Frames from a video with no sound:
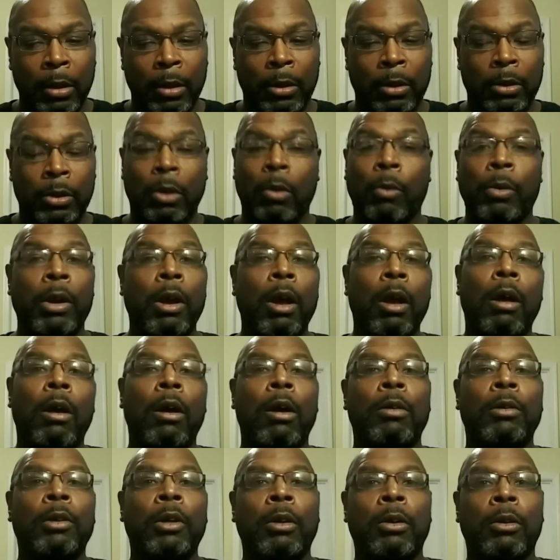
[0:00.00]
So we
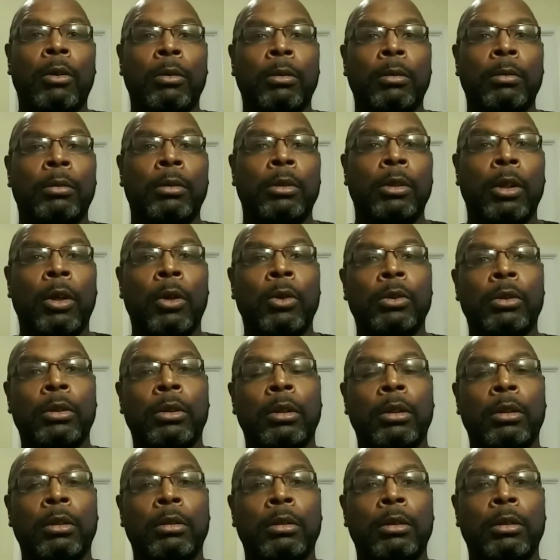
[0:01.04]
all know those
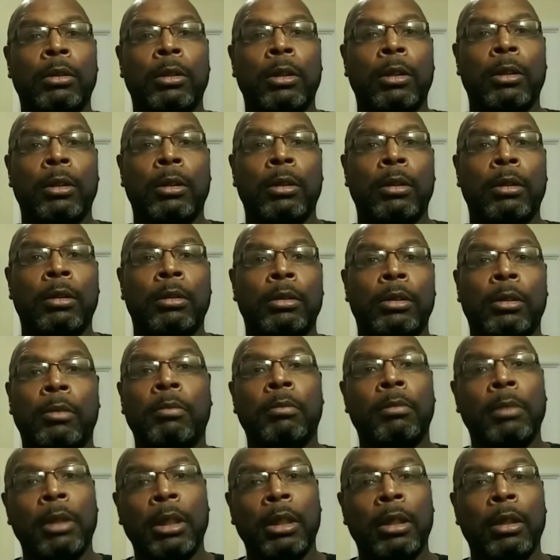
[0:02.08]
are to
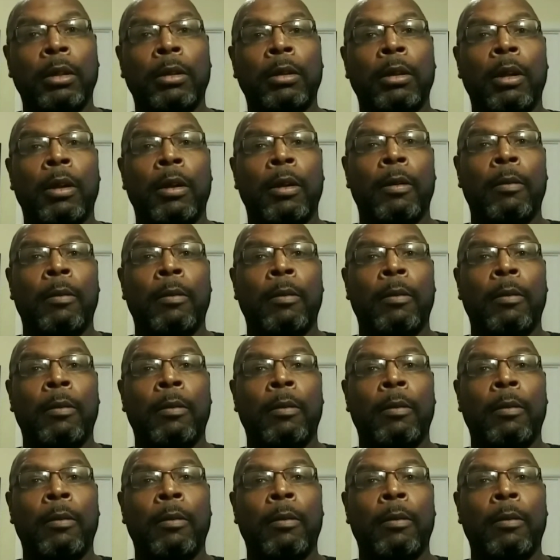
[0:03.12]
me,